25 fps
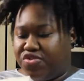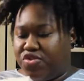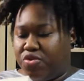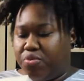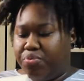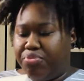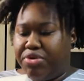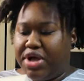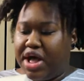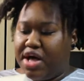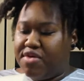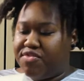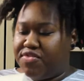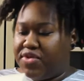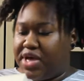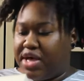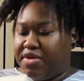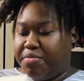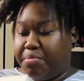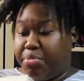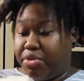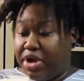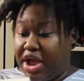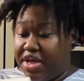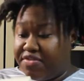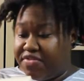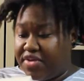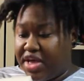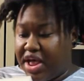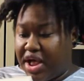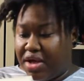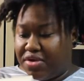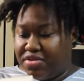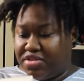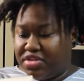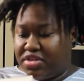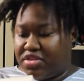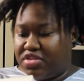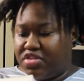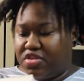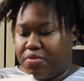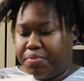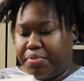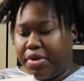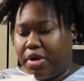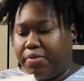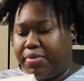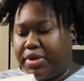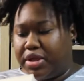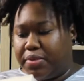from private houses to
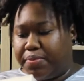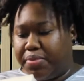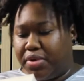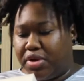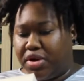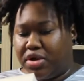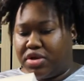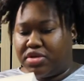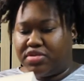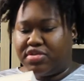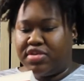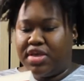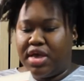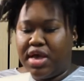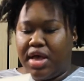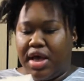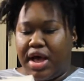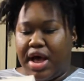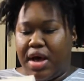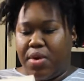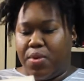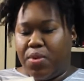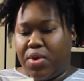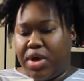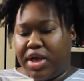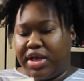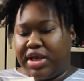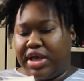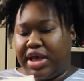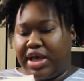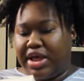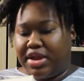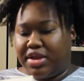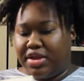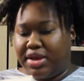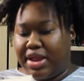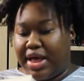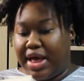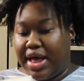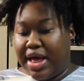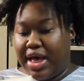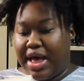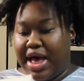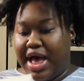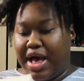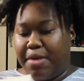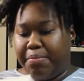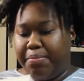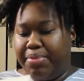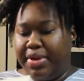public parks, at work and
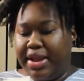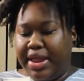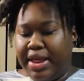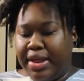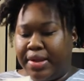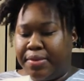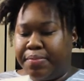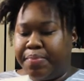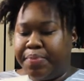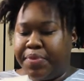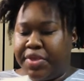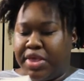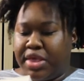at play.